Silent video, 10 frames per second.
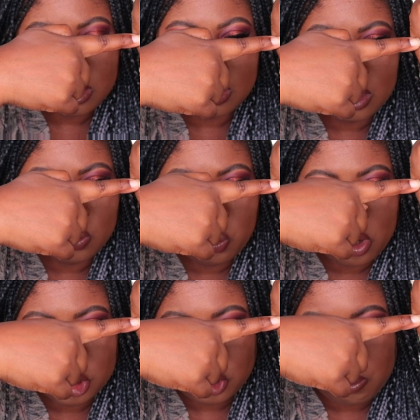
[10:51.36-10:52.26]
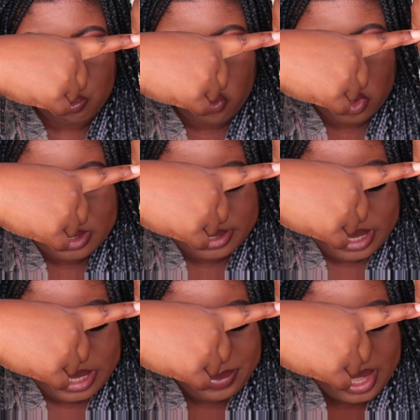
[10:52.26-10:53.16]
Sun Washed
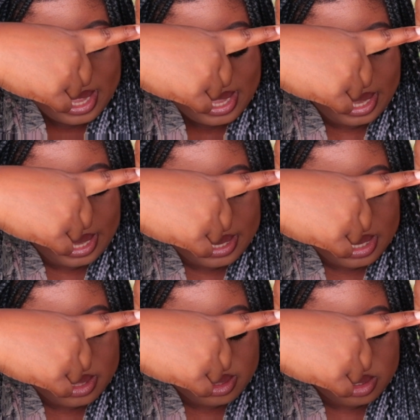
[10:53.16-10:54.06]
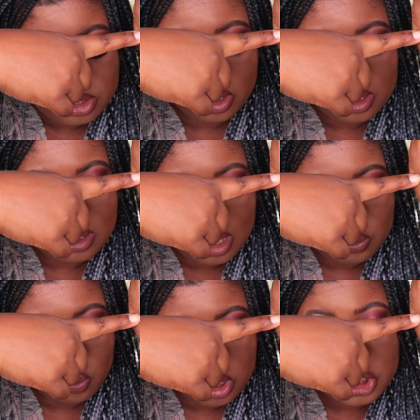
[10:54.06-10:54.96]
bronzer
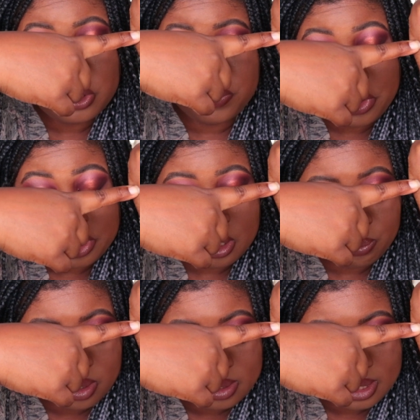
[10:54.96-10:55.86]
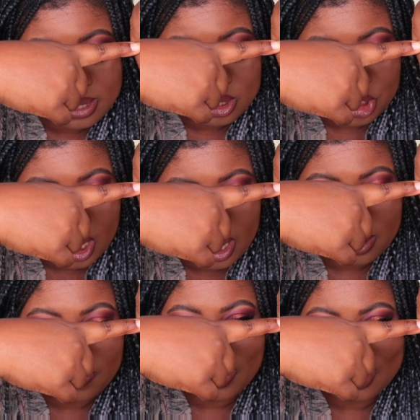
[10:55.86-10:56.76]
Sun Washed diffusing bronzer in the
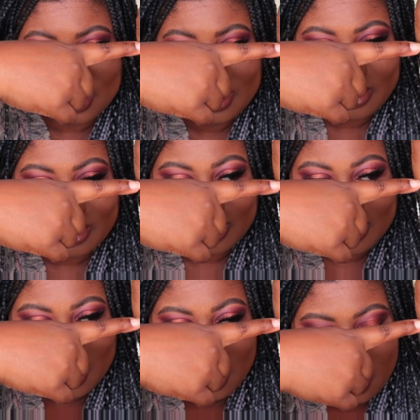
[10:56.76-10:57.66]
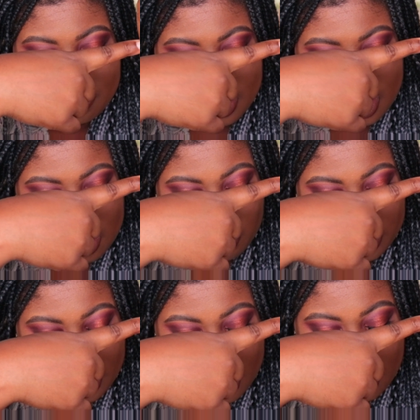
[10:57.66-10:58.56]
shade Fallis. Then
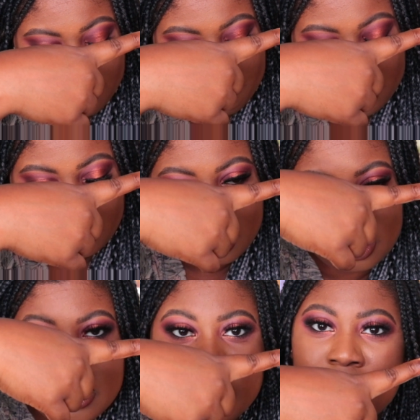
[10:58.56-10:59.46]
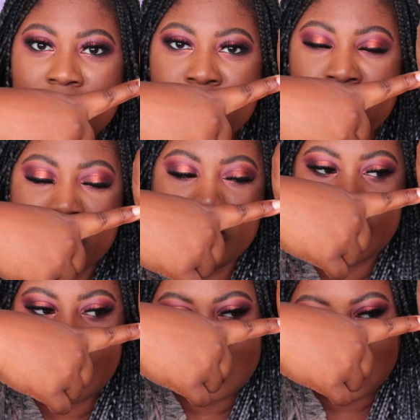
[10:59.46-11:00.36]
we have Becca Sunlit bronzer in the